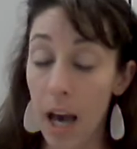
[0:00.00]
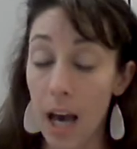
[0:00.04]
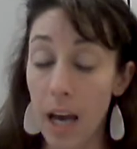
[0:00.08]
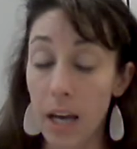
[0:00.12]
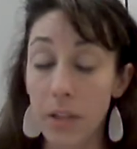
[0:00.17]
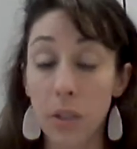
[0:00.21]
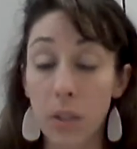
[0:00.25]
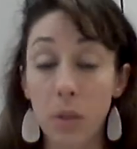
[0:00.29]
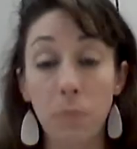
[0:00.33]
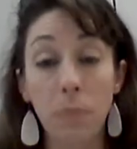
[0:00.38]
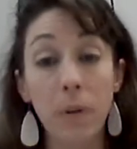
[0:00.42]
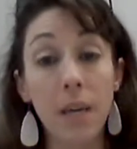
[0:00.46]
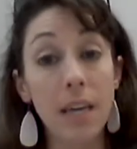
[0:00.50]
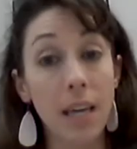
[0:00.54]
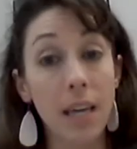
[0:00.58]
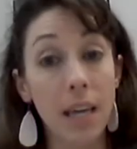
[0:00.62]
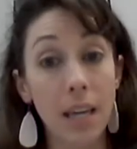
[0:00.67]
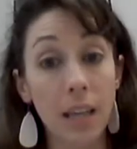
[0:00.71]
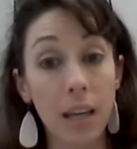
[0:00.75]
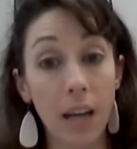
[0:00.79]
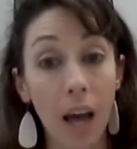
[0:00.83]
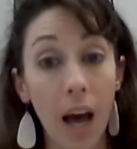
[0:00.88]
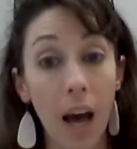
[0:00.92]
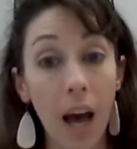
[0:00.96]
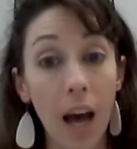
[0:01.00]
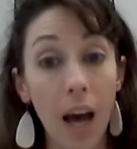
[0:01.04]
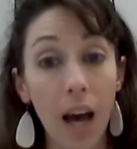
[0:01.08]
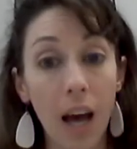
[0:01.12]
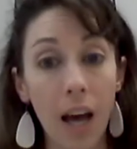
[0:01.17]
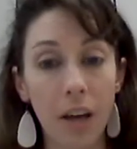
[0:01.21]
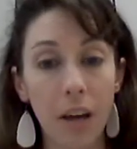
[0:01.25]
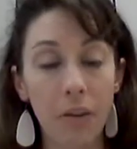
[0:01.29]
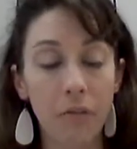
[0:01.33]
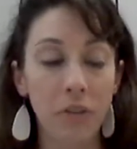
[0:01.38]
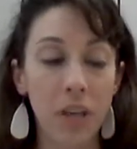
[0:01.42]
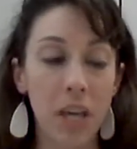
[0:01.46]
Speaking
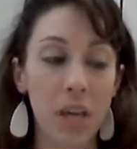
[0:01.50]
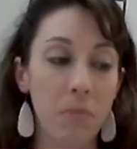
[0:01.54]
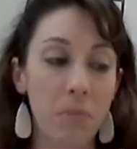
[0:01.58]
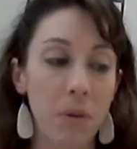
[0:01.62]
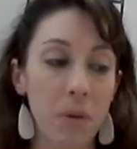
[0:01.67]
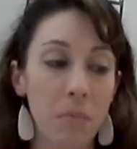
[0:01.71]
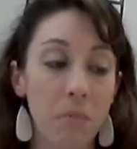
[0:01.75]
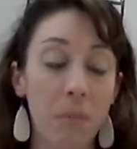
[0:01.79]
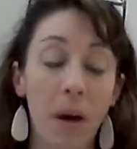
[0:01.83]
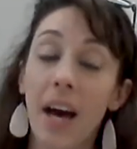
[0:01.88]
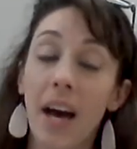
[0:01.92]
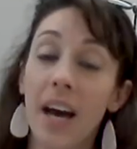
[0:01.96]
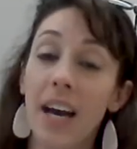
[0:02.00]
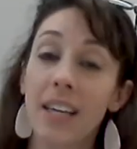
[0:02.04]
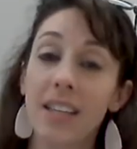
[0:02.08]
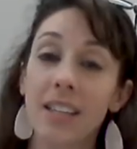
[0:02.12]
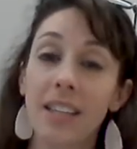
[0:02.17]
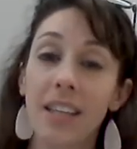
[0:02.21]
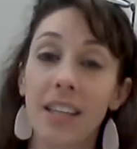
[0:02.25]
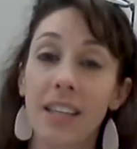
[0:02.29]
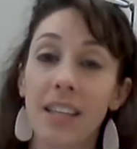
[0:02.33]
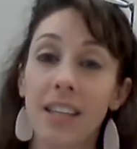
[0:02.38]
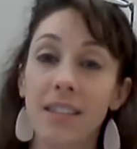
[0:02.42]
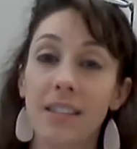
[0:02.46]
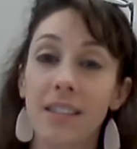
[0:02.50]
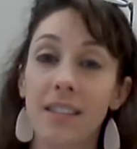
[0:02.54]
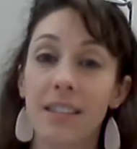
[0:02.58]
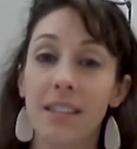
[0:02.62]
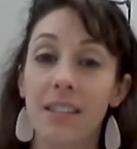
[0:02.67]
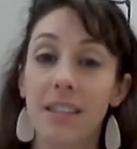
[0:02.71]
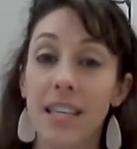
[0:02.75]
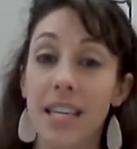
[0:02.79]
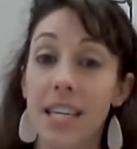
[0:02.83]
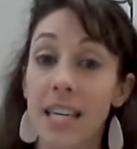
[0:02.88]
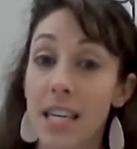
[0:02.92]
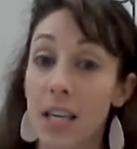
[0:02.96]
of, keep in mind that this is
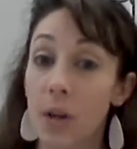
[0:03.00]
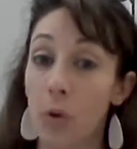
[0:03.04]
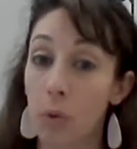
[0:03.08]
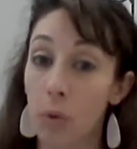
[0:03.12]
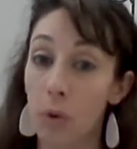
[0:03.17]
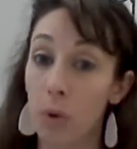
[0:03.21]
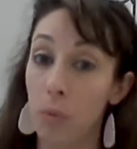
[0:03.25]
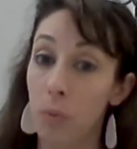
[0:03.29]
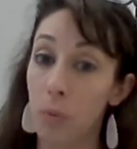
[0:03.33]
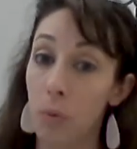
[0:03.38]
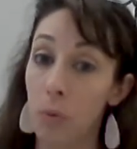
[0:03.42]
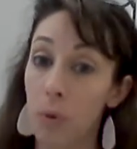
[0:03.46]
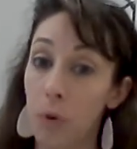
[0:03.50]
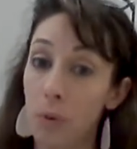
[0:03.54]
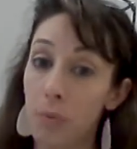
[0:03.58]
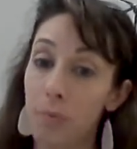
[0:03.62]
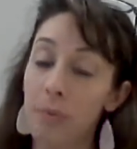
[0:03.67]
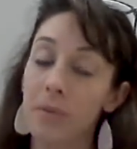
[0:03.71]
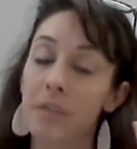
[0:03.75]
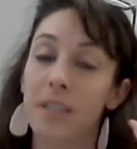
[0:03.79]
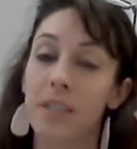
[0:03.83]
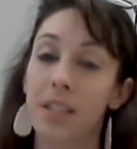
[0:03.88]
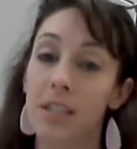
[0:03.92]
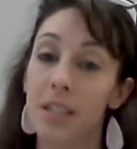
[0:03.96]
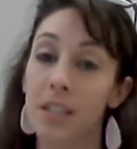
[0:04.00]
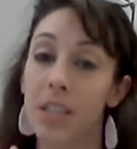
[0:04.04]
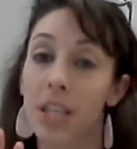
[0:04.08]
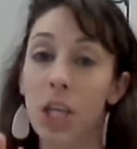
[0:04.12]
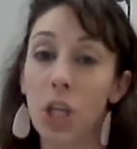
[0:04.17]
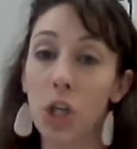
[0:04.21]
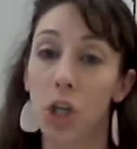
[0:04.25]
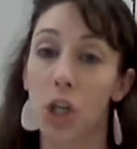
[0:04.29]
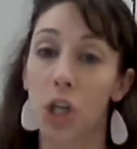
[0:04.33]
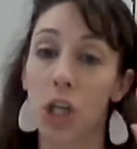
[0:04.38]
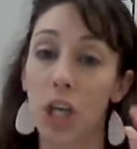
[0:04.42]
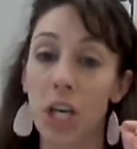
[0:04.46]
the
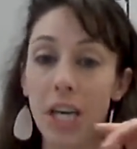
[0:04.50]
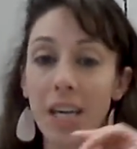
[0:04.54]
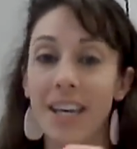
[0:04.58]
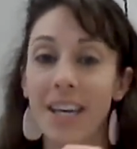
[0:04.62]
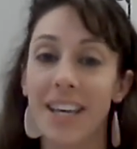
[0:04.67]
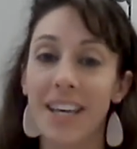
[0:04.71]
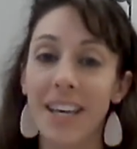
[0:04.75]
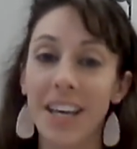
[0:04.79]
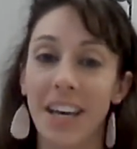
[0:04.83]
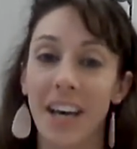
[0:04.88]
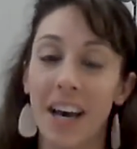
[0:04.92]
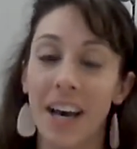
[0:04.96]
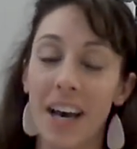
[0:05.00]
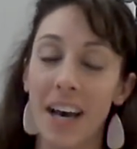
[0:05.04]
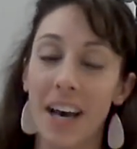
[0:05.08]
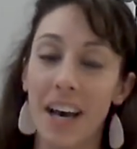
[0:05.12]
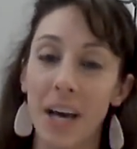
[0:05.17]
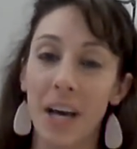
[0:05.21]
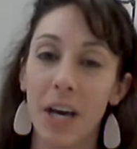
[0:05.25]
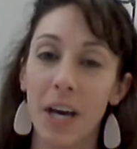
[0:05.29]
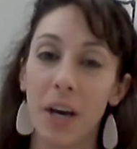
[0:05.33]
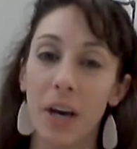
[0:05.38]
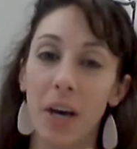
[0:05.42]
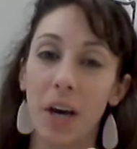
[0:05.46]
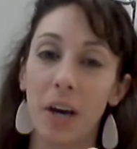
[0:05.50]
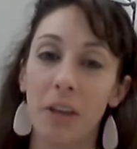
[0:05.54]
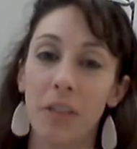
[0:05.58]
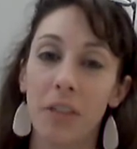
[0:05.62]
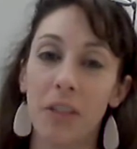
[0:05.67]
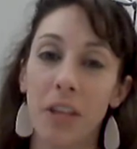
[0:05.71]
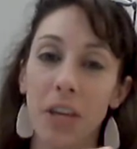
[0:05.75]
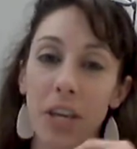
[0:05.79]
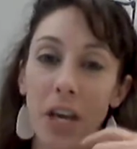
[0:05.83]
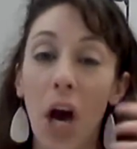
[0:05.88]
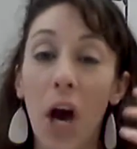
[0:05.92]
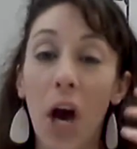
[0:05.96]
centenary, the
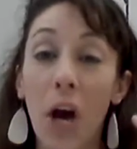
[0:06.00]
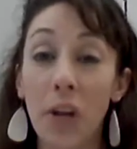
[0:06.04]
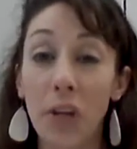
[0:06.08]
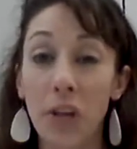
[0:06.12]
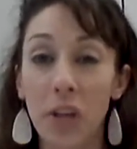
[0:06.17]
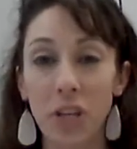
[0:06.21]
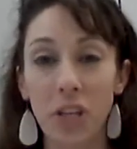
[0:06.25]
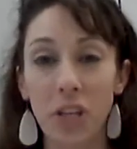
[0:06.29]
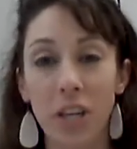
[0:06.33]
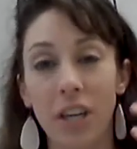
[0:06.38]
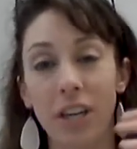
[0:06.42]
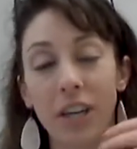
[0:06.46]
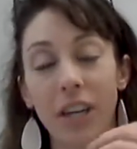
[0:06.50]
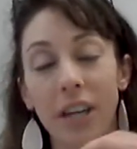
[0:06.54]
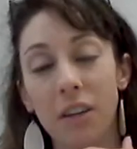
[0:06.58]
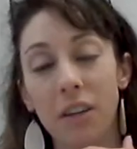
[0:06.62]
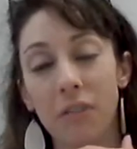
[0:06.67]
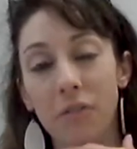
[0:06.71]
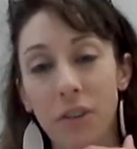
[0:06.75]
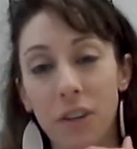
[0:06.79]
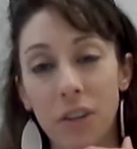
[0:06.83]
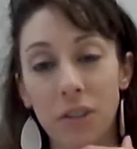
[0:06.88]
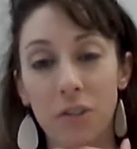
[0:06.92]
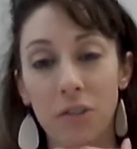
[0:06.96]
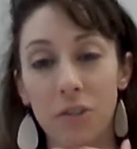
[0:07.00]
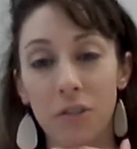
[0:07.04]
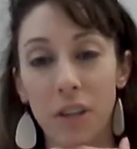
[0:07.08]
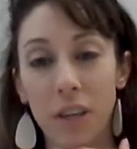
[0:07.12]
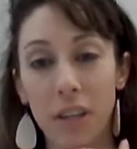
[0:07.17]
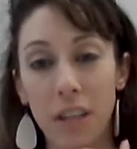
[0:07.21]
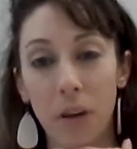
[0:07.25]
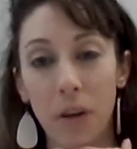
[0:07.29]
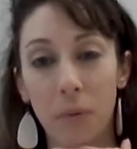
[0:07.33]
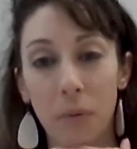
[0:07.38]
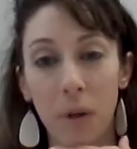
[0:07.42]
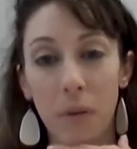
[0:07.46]
100-year
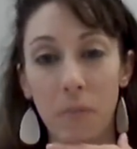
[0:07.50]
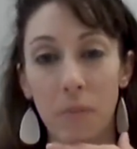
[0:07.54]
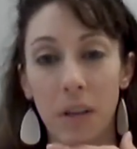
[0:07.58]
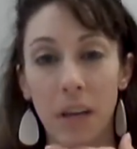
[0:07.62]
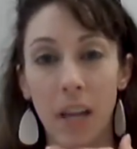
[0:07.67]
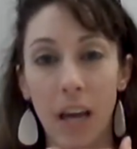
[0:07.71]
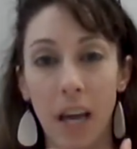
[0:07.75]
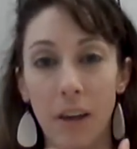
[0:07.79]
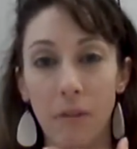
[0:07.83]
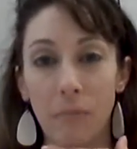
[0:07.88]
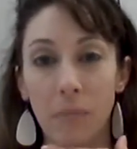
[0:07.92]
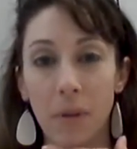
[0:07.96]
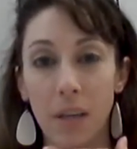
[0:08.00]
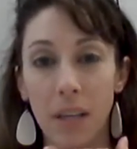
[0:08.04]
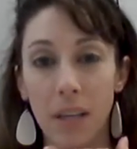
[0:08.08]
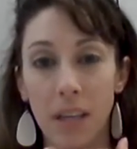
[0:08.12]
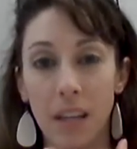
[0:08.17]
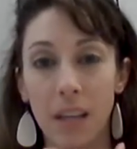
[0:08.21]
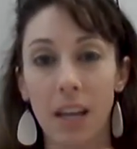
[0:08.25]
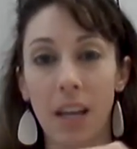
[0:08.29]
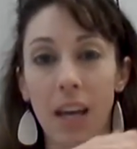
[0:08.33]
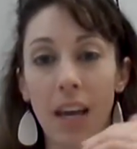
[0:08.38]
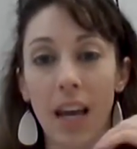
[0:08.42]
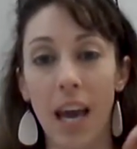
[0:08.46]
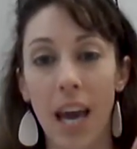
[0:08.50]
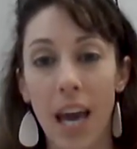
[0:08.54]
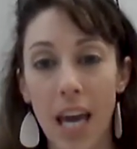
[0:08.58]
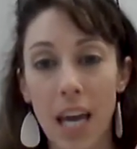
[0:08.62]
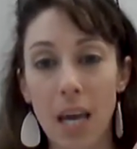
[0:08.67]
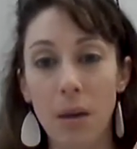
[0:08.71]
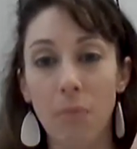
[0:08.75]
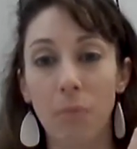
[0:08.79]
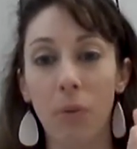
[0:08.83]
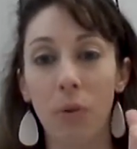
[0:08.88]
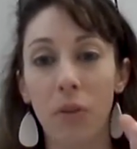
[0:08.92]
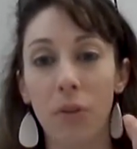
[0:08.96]
anniversary that women have been
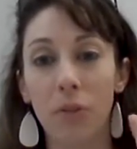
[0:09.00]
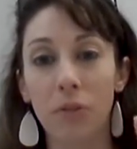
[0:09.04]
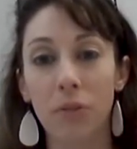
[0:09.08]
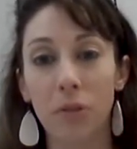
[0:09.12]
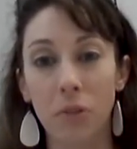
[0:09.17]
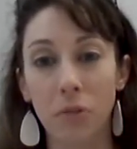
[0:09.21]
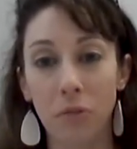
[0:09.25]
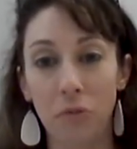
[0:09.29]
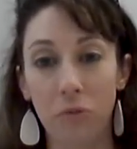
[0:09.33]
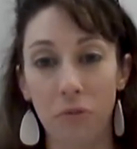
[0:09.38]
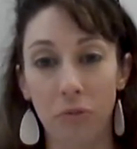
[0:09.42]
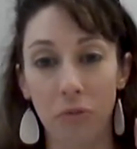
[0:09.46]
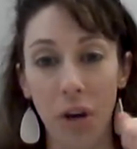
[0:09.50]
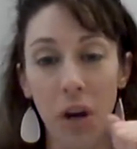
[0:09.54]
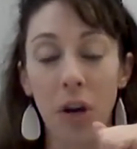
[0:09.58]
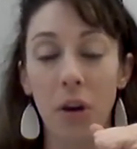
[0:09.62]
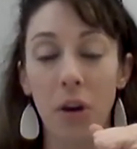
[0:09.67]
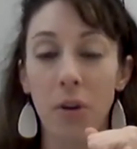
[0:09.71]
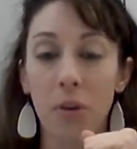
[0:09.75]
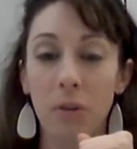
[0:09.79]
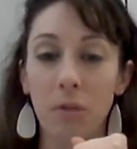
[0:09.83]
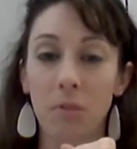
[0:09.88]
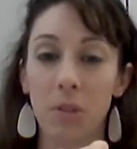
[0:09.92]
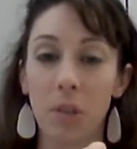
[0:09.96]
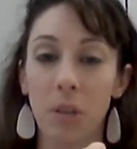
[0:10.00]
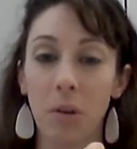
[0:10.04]
able to vote.